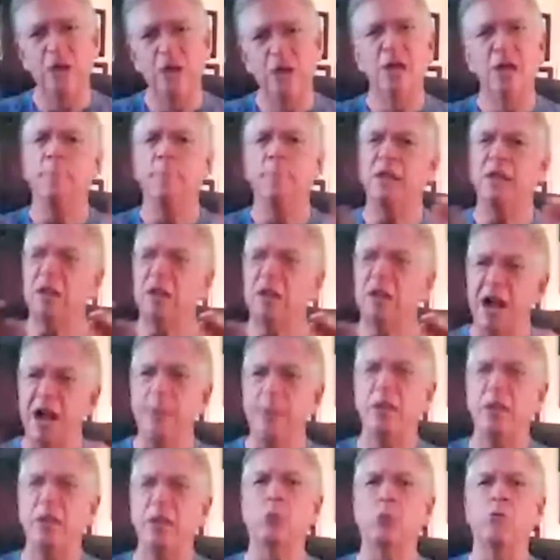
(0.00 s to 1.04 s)
So,
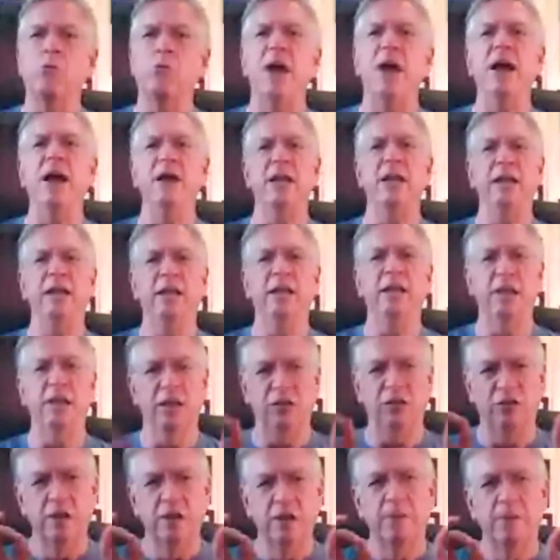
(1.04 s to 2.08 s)
but the common thread
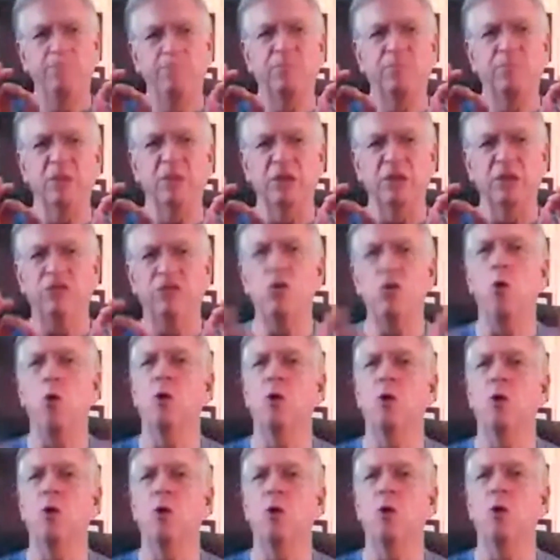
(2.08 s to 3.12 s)
is these
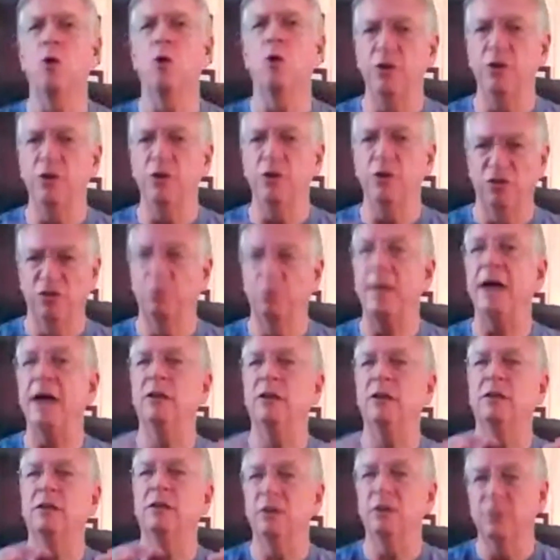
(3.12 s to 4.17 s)
core values of
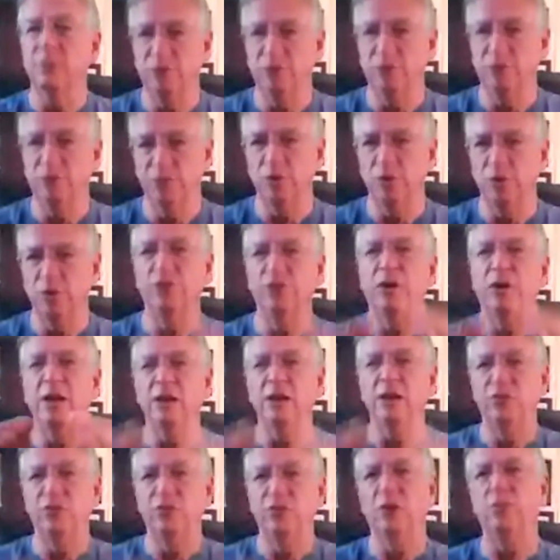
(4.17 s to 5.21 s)
respect,
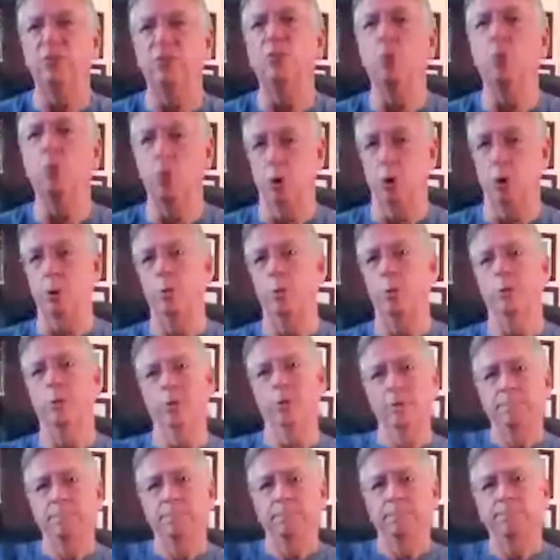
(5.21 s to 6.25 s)
diversity,
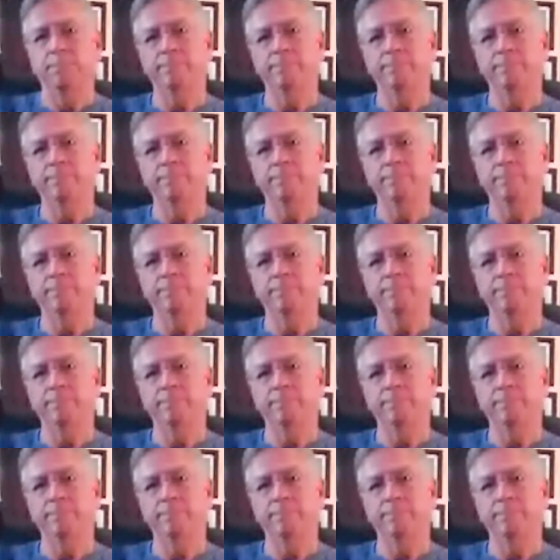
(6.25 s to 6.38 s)
self-worth.